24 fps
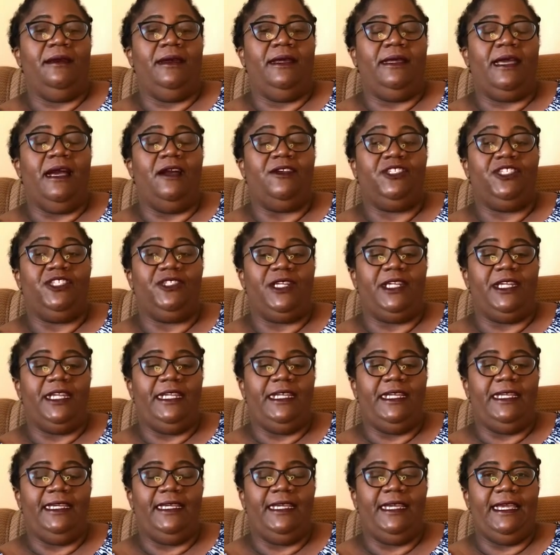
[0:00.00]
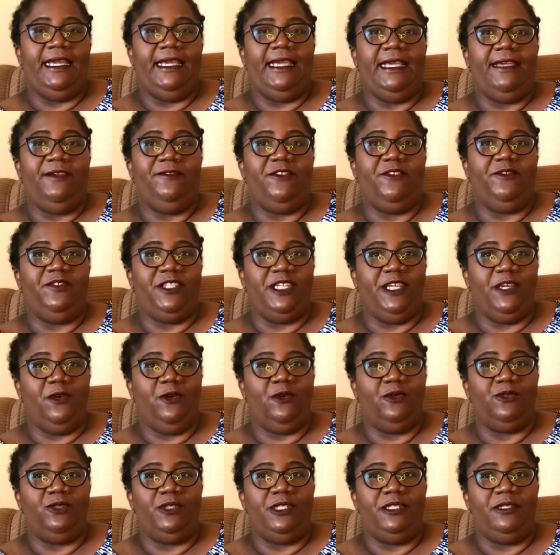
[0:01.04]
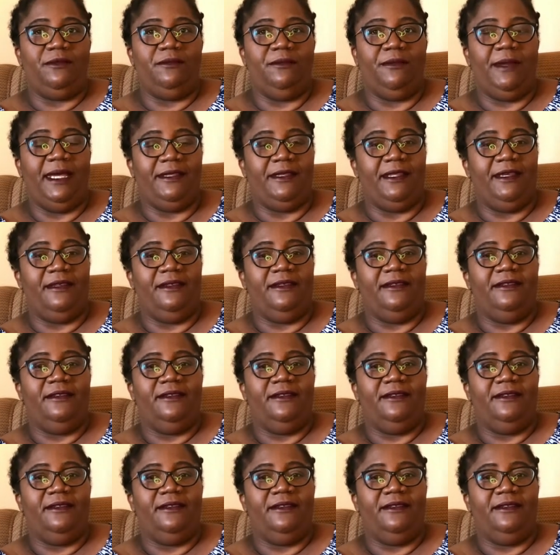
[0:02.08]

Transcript: culturally, a 50-year-old mother